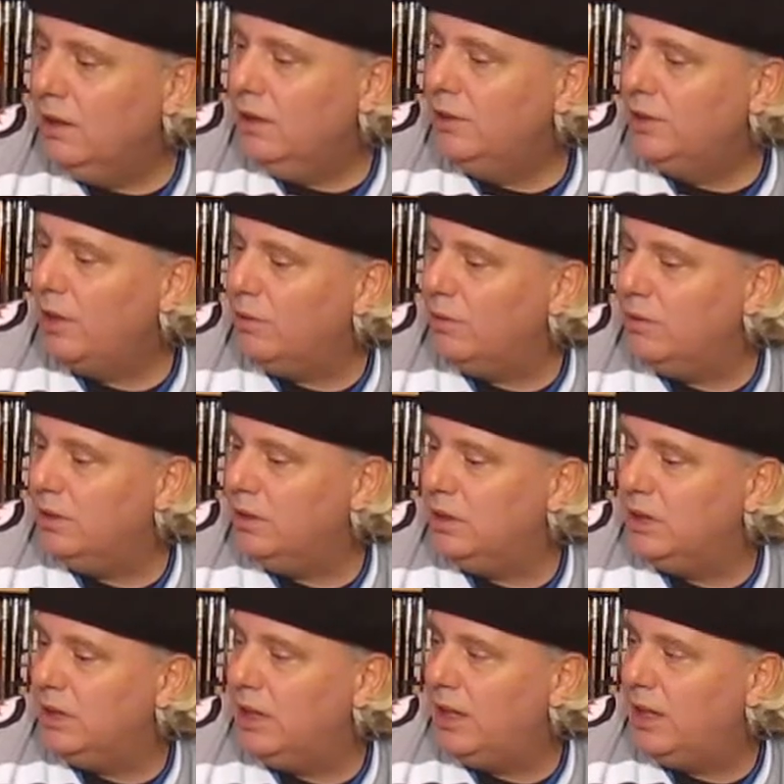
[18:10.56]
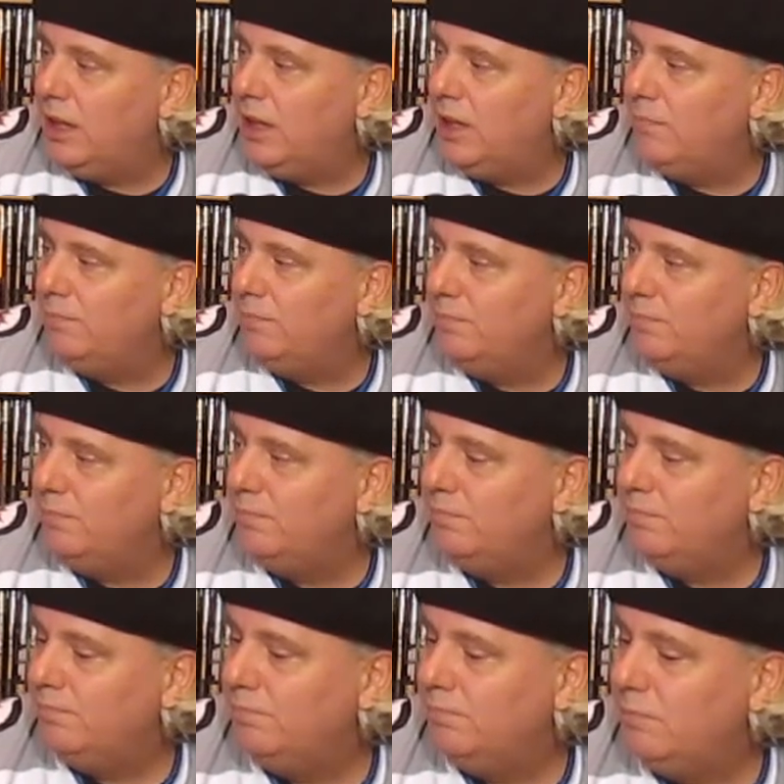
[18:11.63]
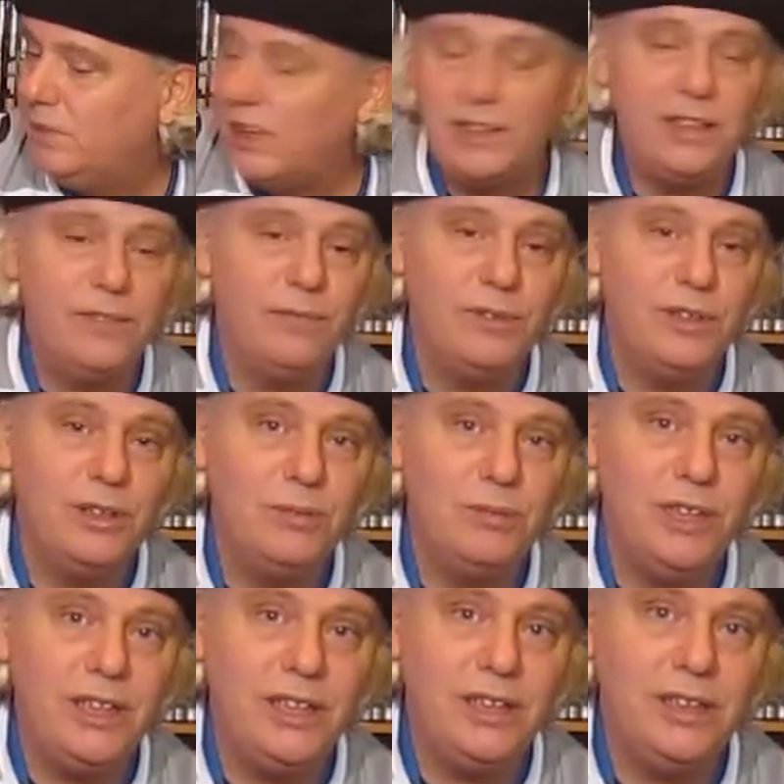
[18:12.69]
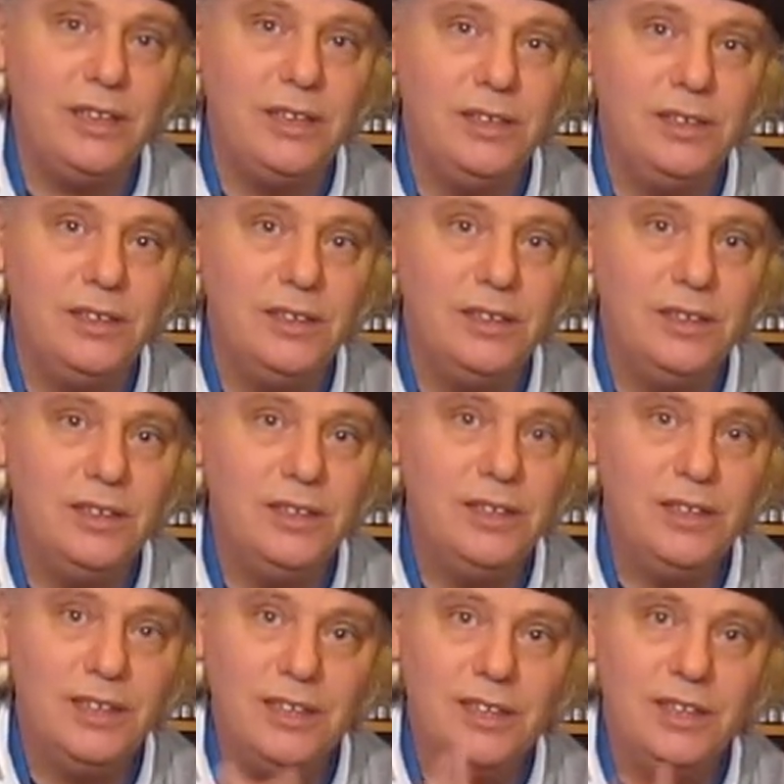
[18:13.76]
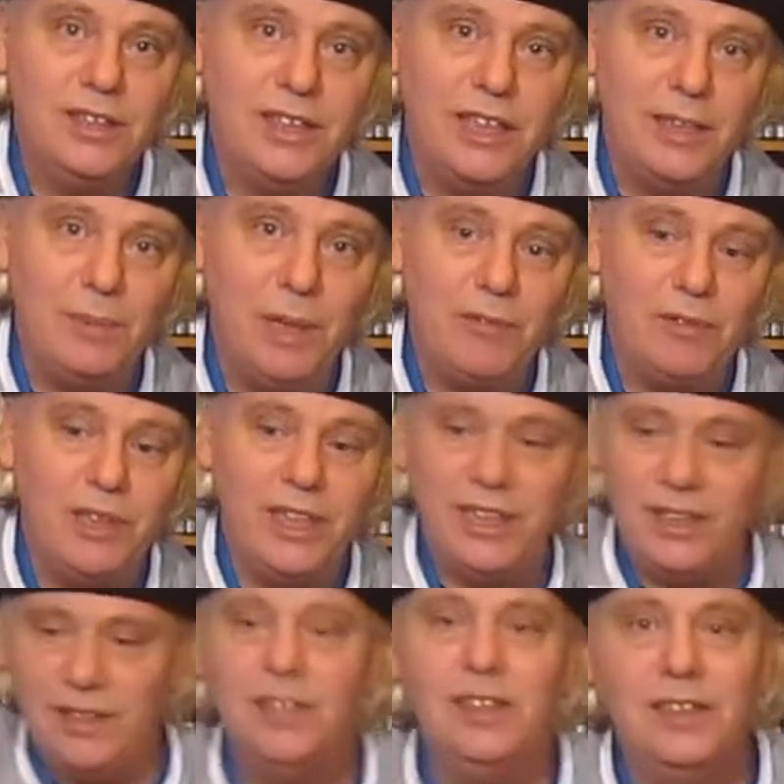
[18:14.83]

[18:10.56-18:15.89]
So, that's it for this week. Keep on reading.